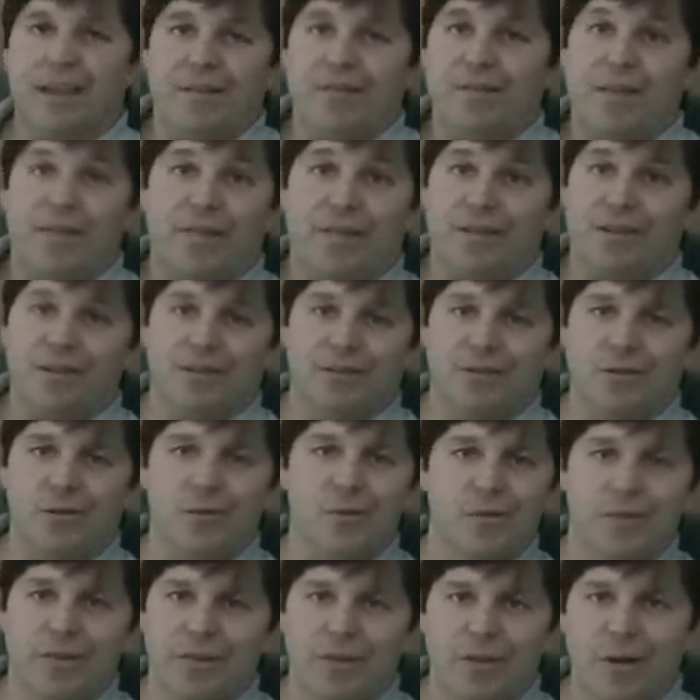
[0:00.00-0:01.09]
I have nothing to do
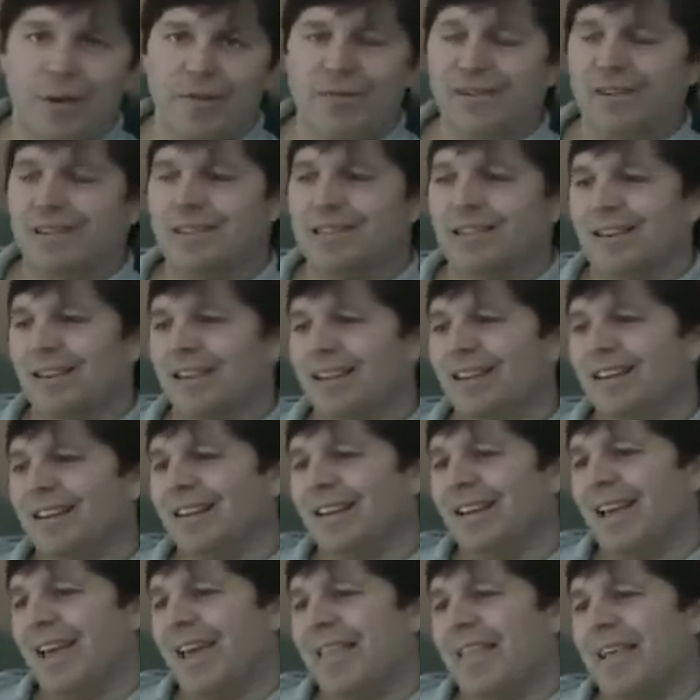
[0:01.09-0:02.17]
with it, obviously,
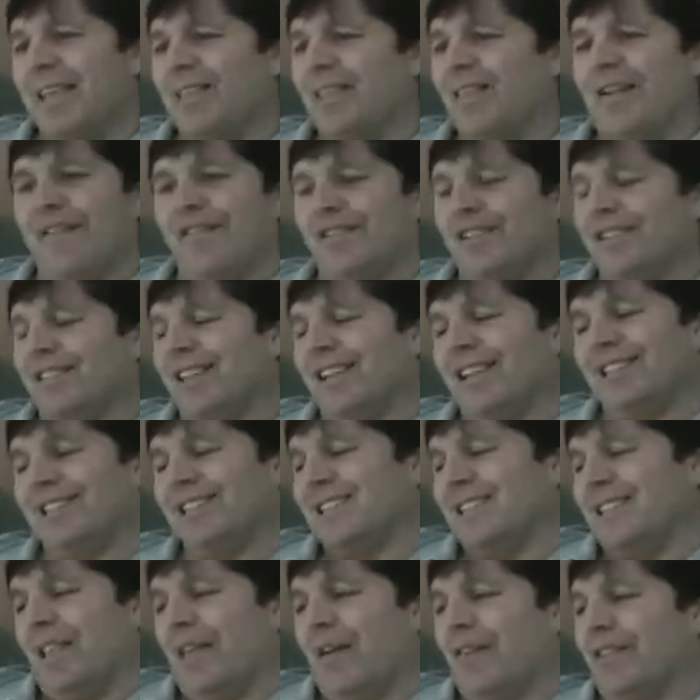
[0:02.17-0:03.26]
and I love it. I
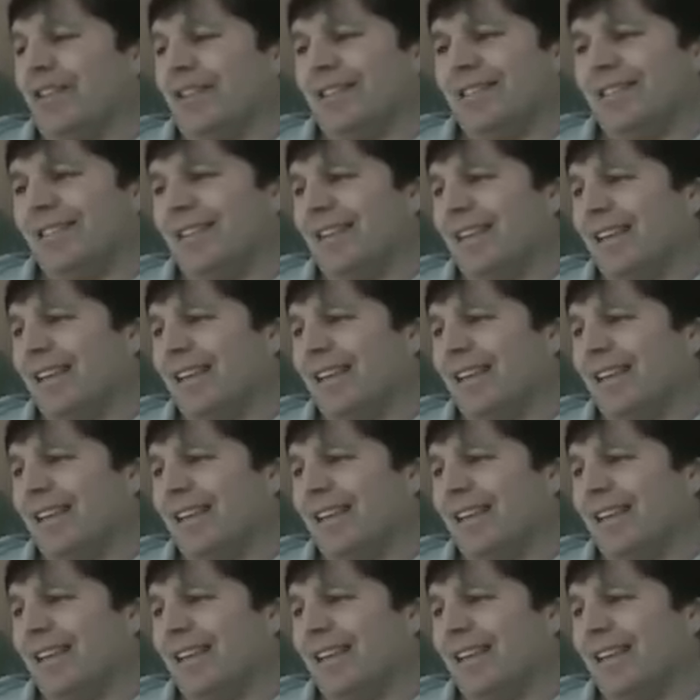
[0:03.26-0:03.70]
just love it.